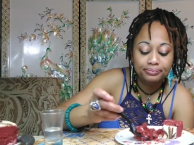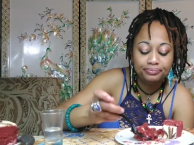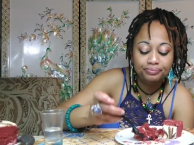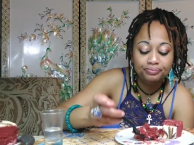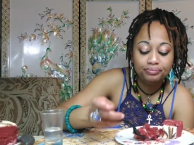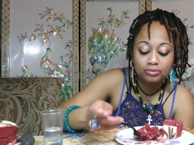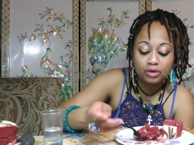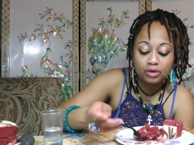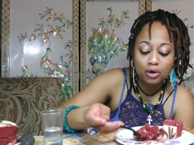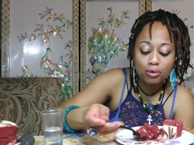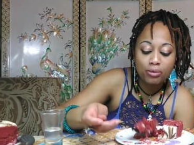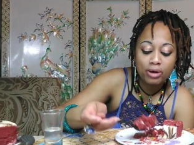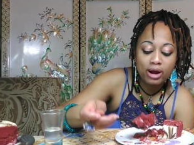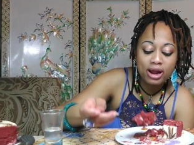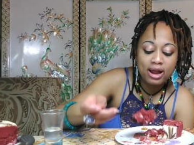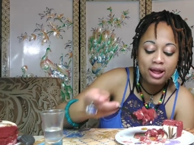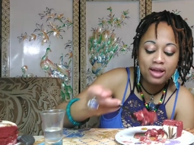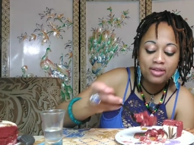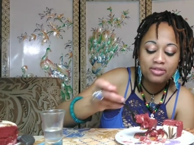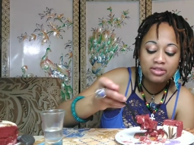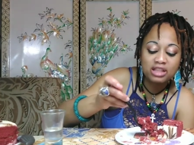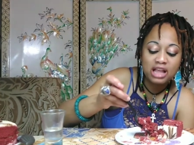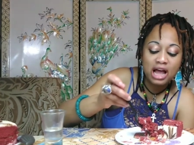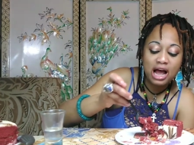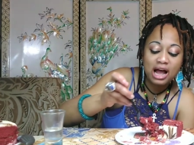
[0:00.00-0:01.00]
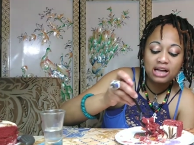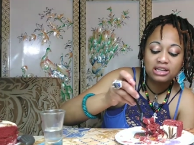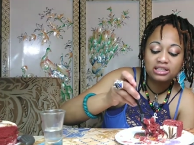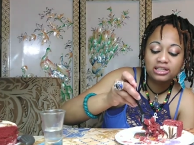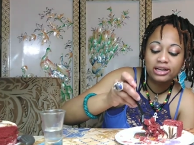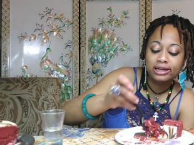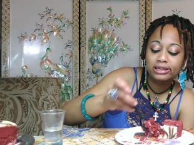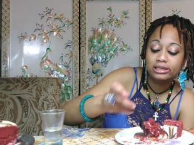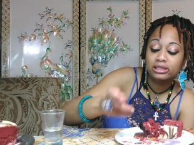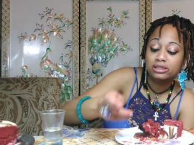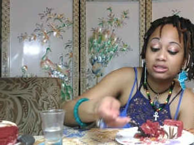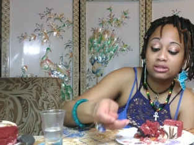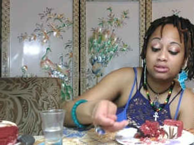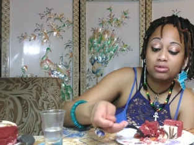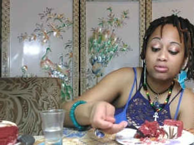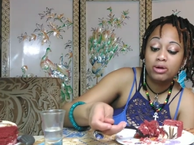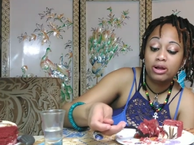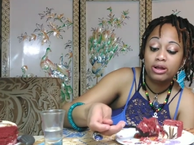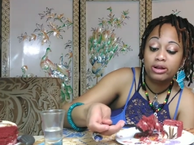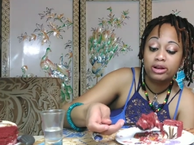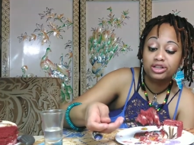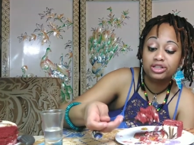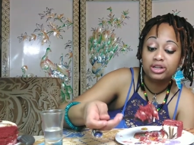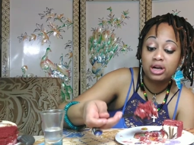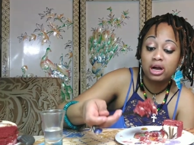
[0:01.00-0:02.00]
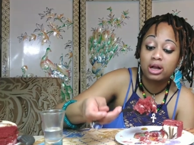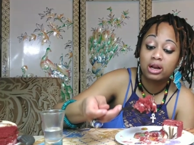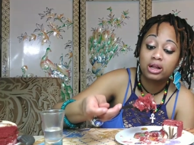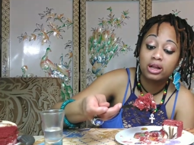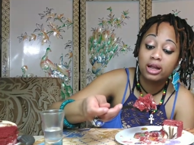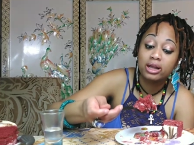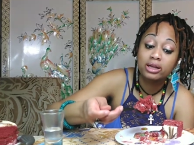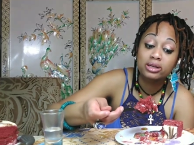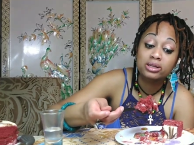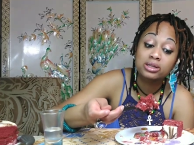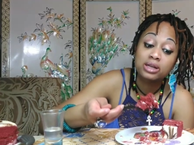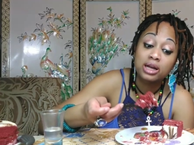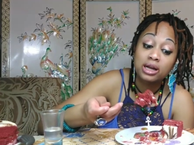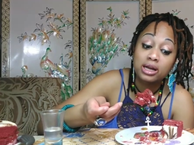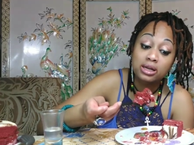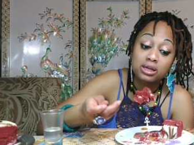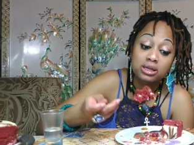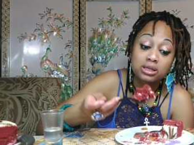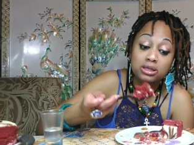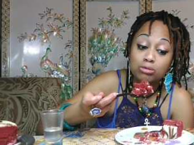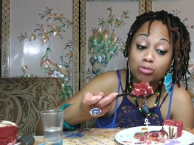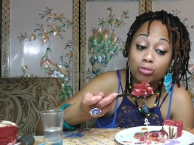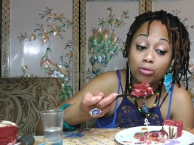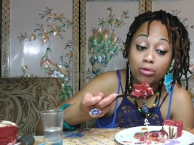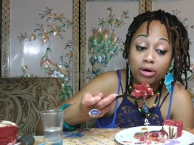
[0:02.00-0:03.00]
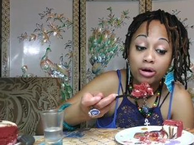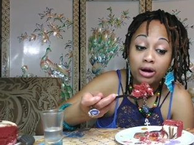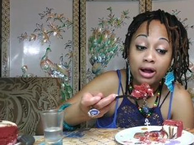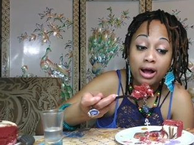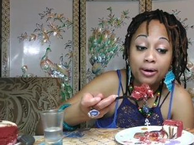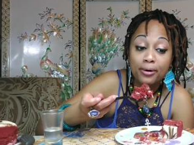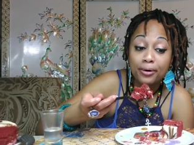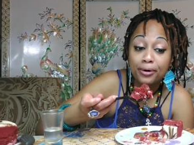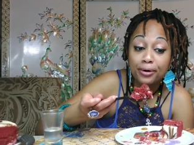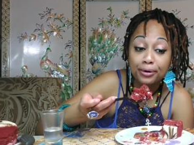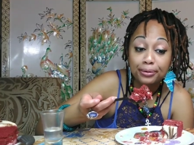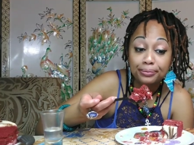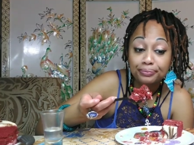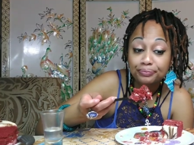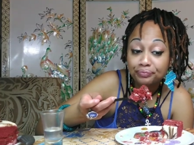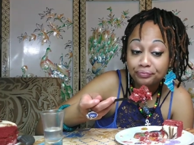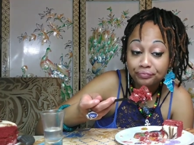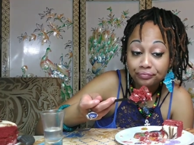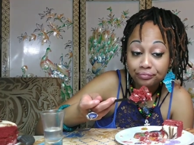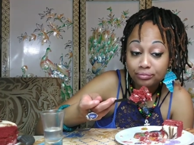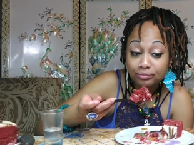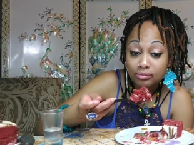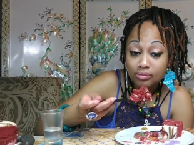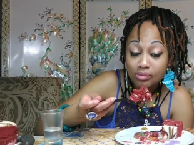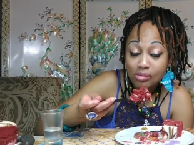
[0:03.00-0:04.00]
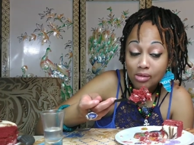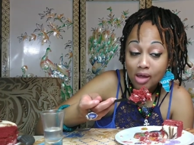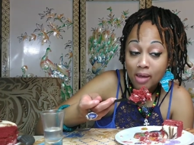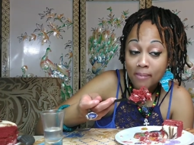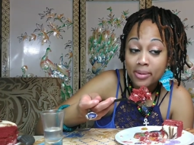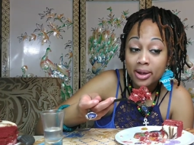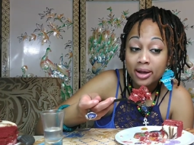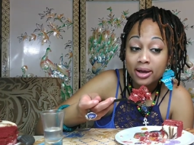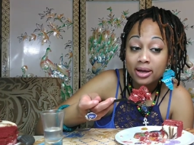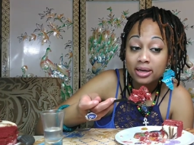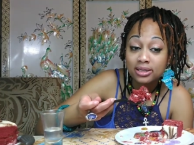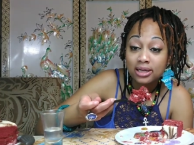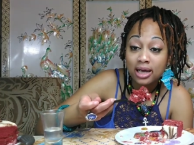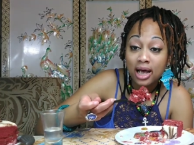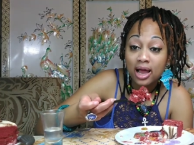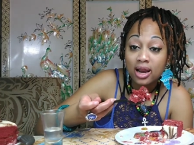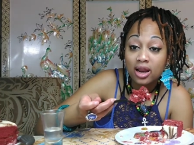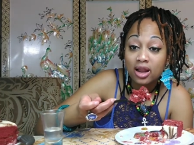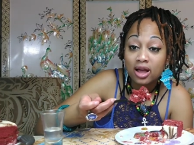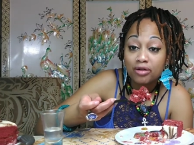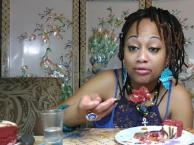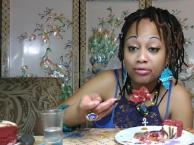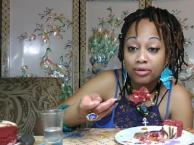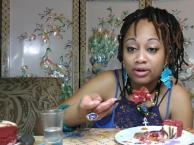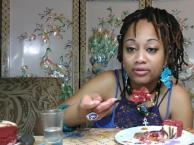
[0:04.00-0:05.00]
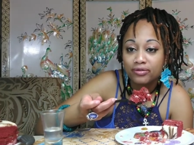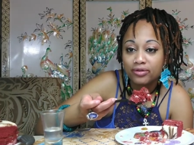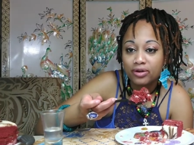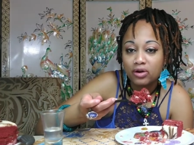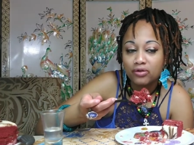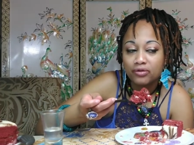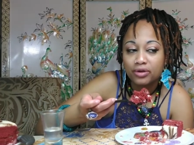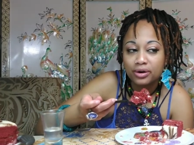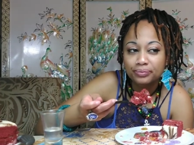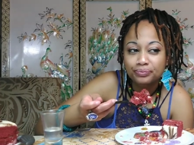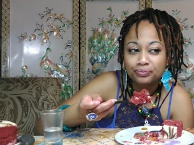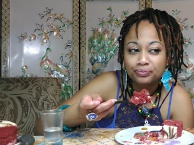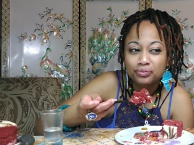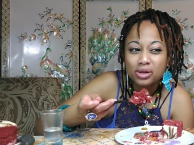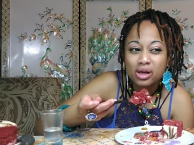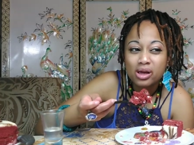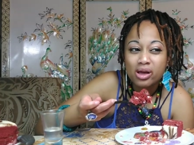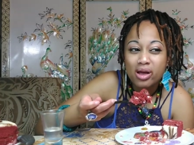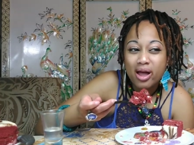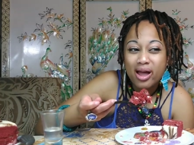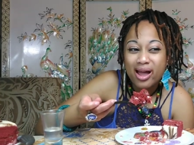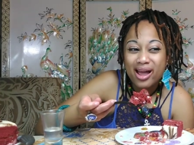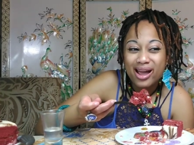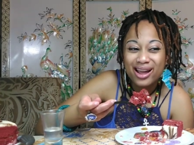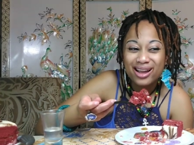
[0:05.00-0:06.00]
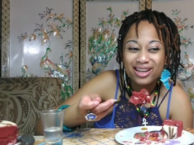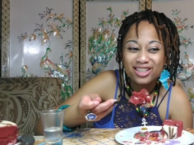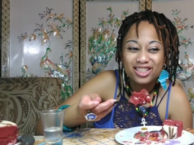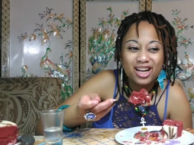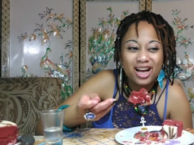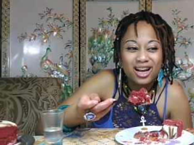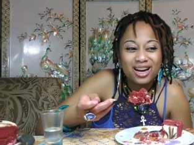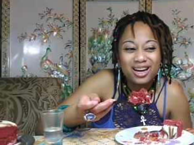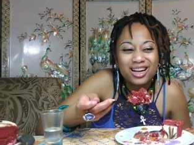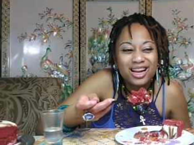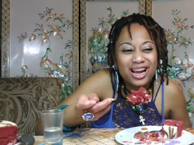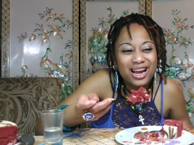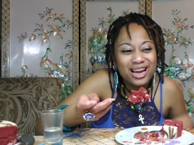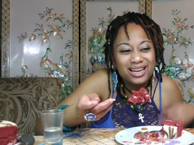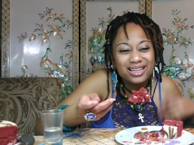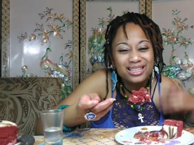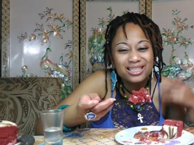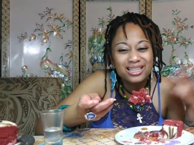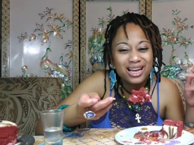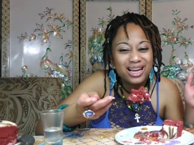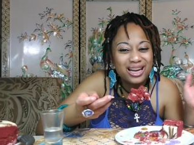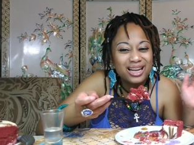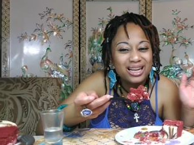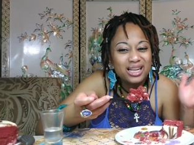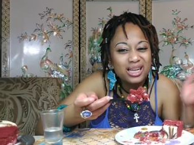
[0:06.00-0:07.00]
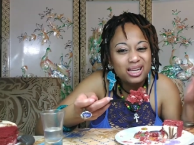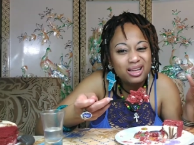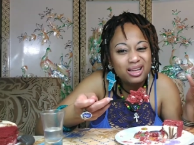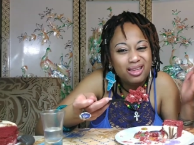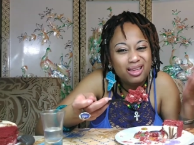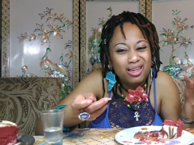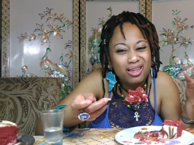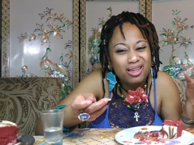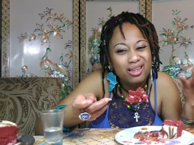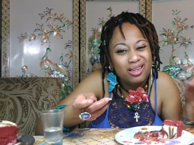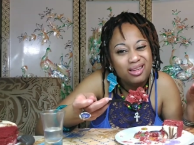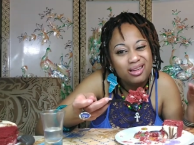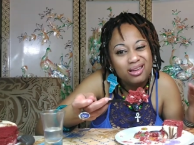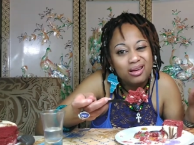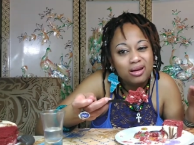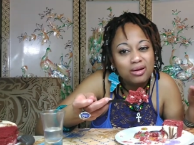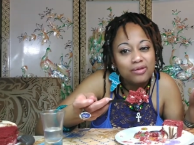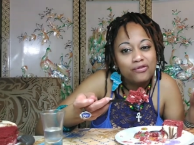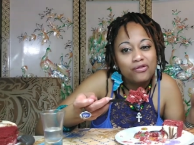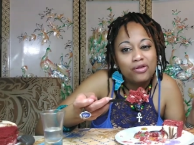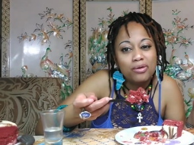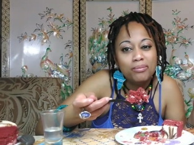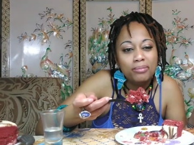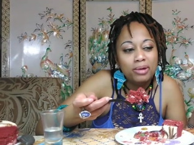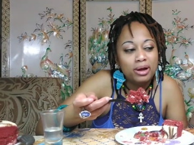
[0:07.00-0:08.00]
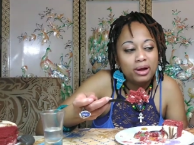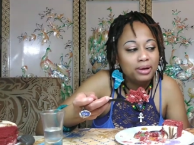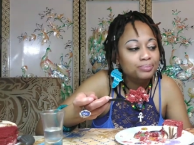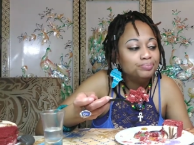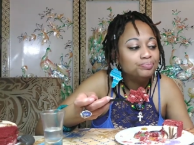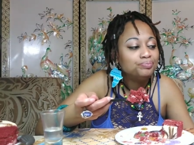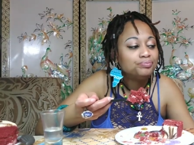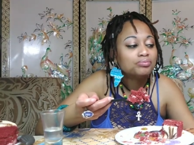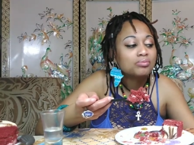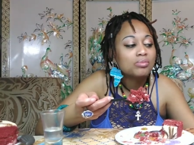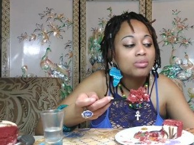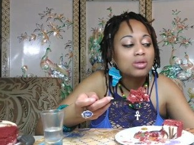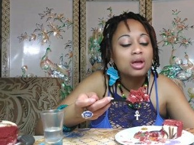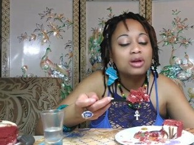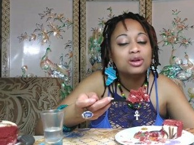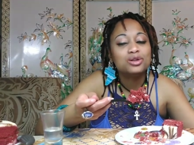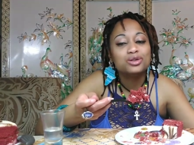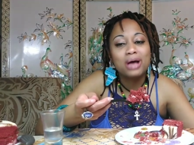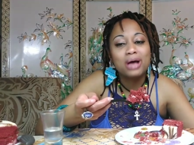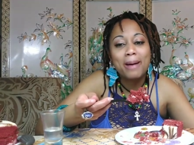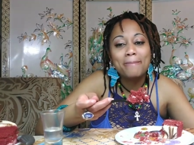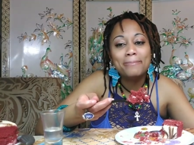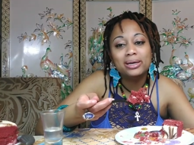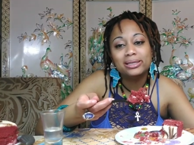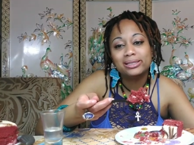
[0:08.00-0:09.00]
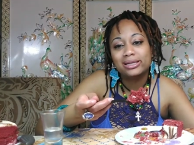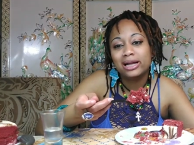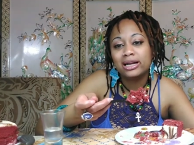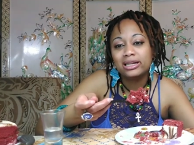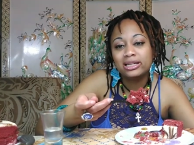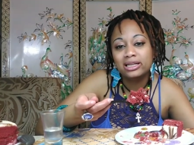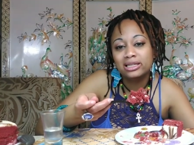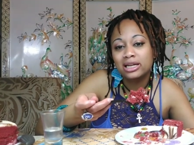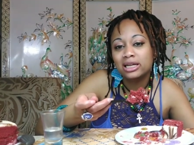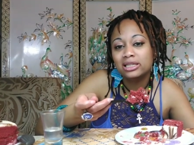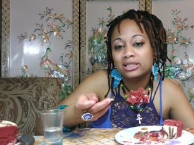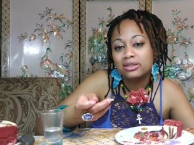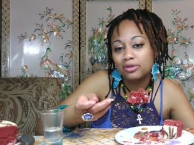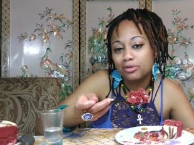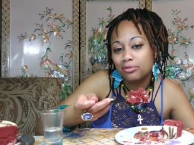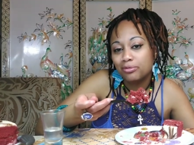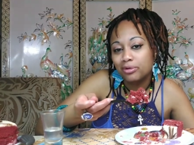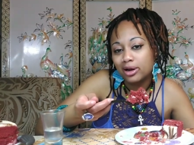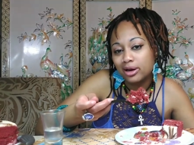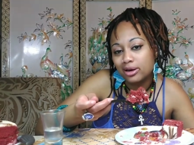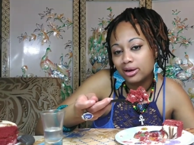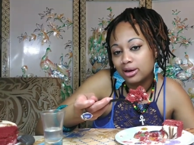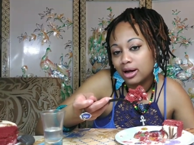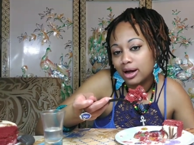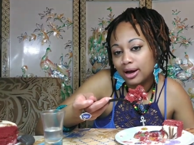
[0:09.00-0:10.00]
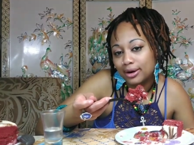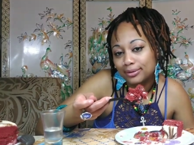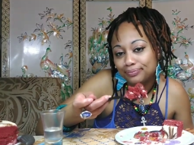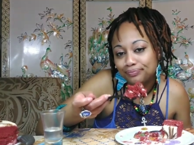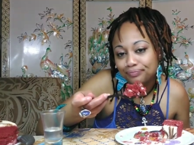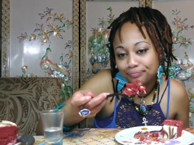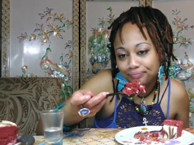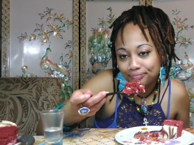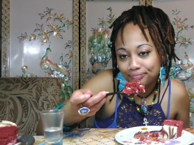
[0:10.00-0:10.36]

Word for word: the red dye changes the way the chocolate cake tastes. One, I don't know, because I love red velvet, and chocolate cake is kind of eh for me. So I must like the taste of the red dye.